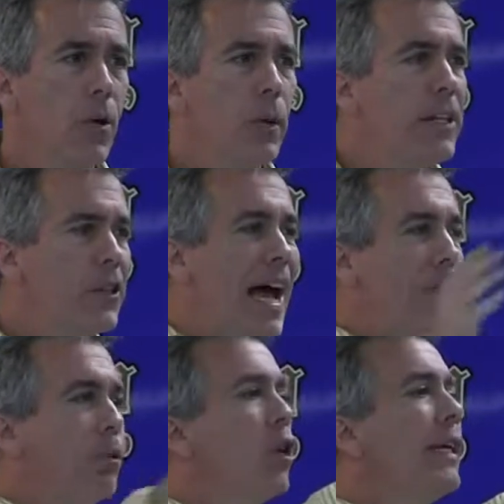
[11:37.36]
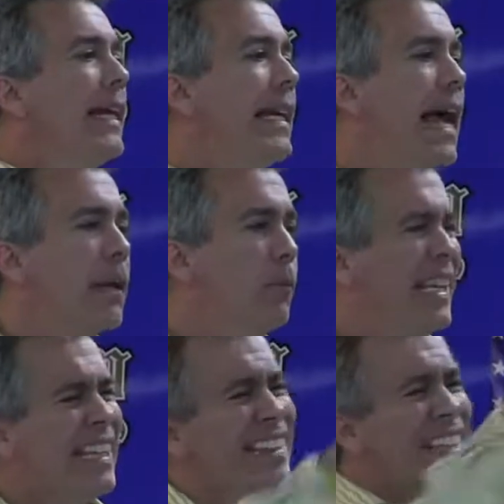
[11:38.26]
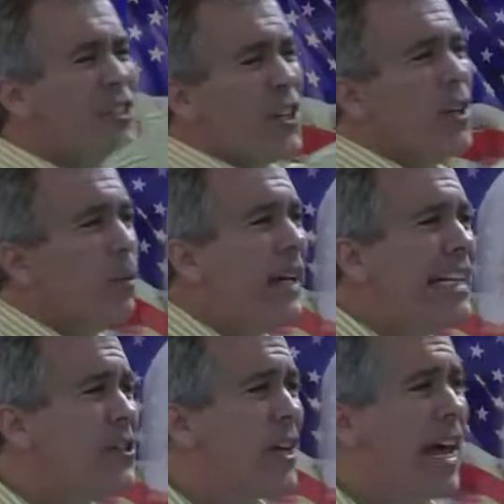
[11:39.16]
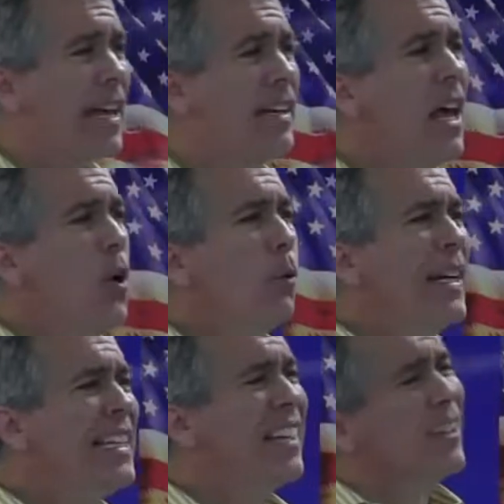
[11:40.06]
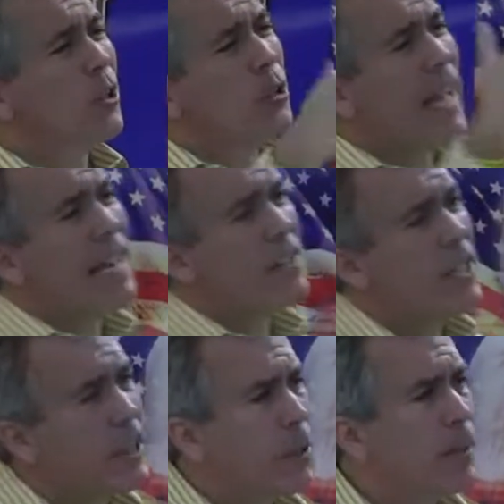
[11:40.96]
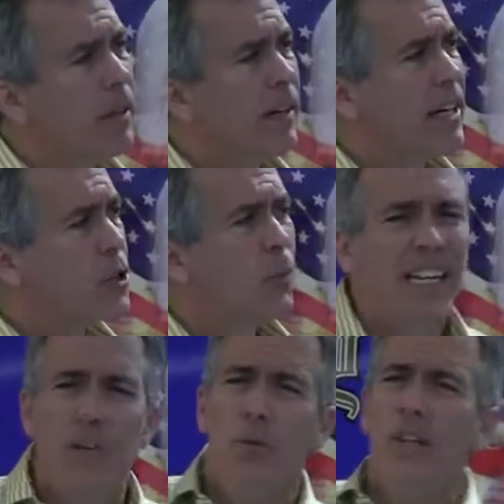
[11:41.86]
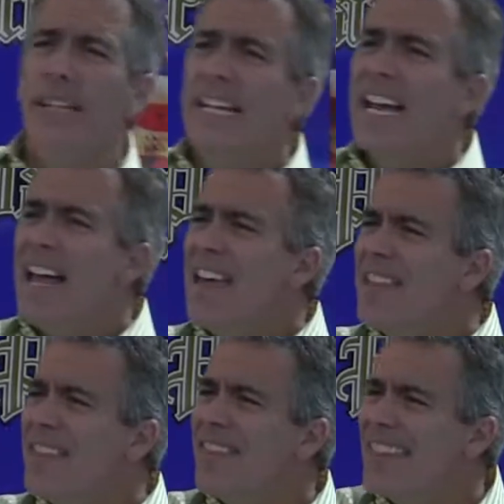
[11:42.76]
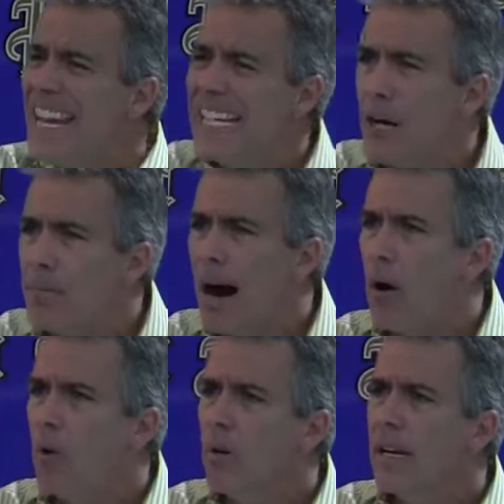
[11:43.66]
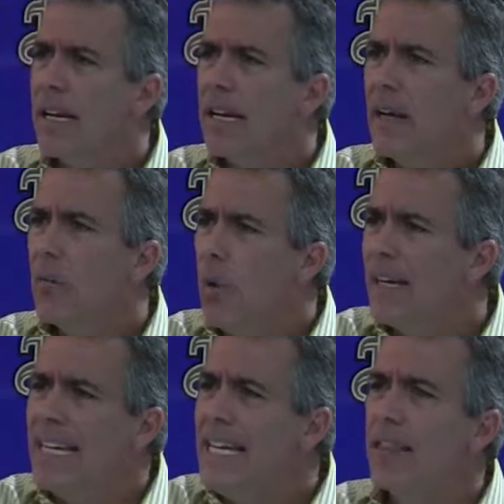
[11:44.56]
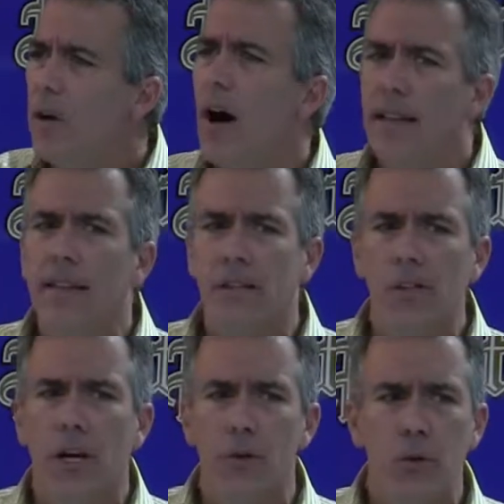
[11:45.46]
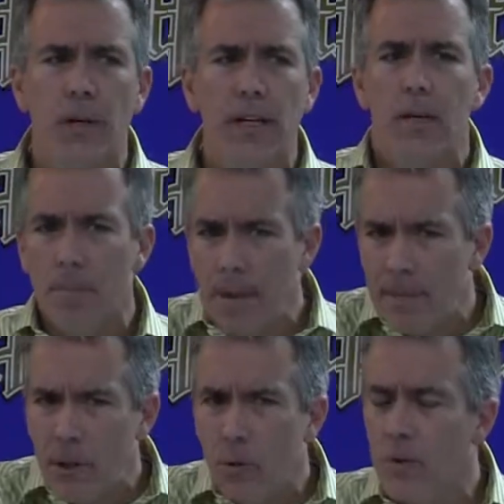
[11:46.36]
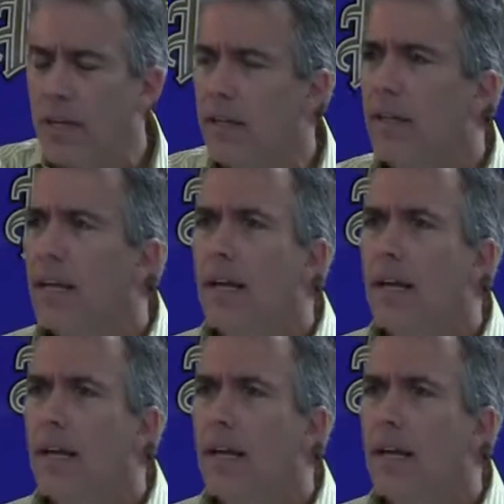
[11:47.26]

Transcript: We stopped looking at him. We didn't listen to what he said. We didn't look at his experience. We didn't really think about what he thought of this country. Maybe you did.